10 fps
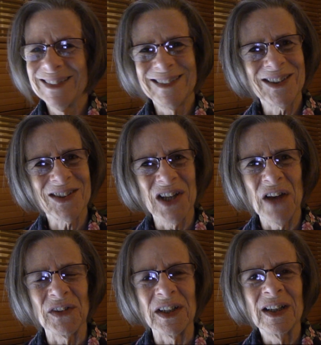Just
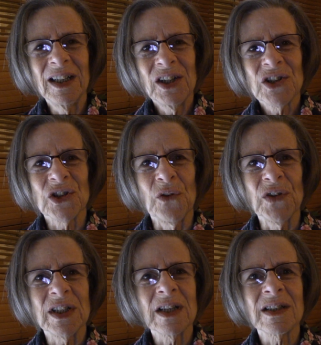love it. So if
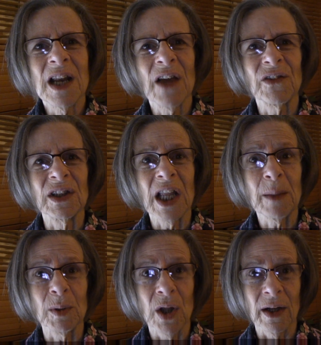it doesn't have a
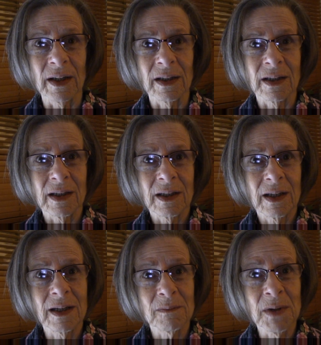label on it,
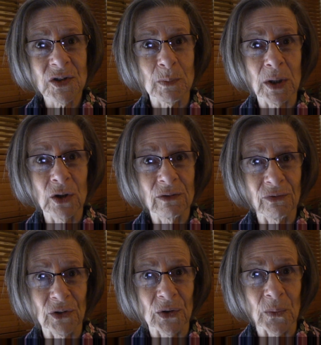it must be good
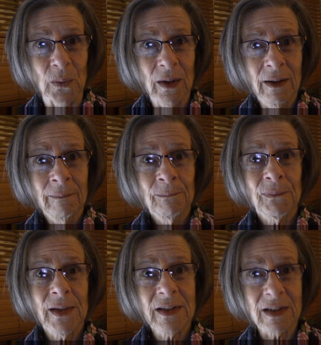for you.
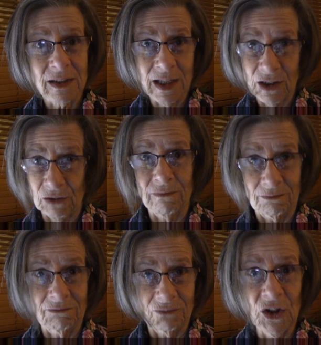That's
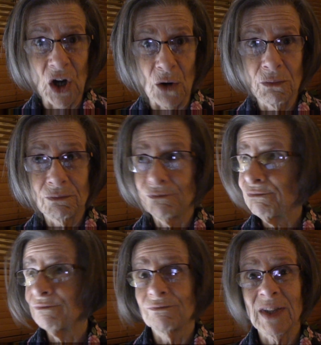you know,
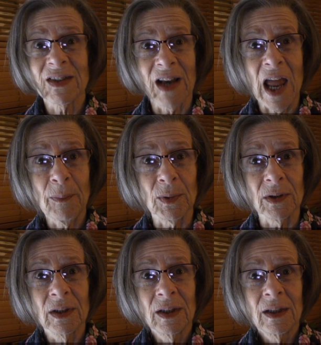that's an
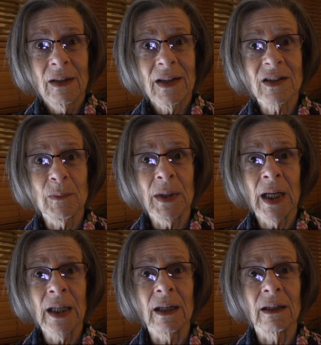apple. That's a
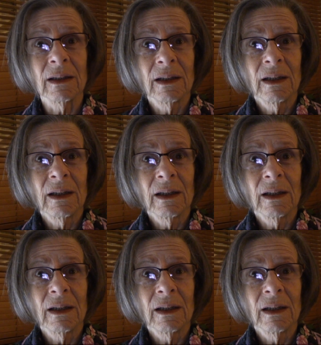banana.